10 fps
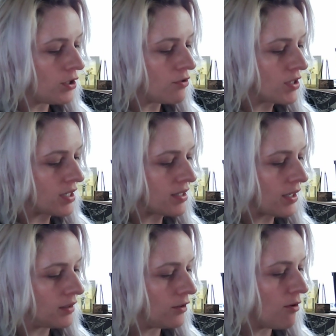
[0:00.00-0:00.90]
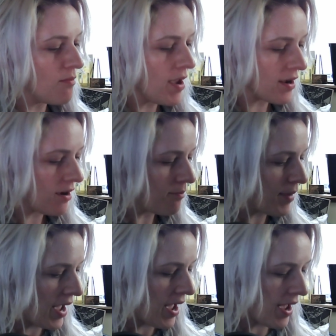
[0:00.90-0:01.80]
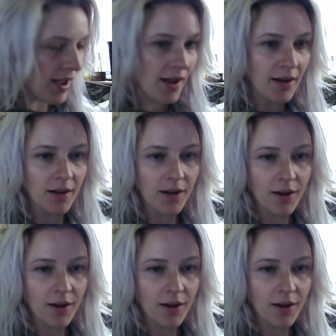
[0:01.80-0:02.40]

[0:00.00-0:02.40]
use it as like a little makeup bag.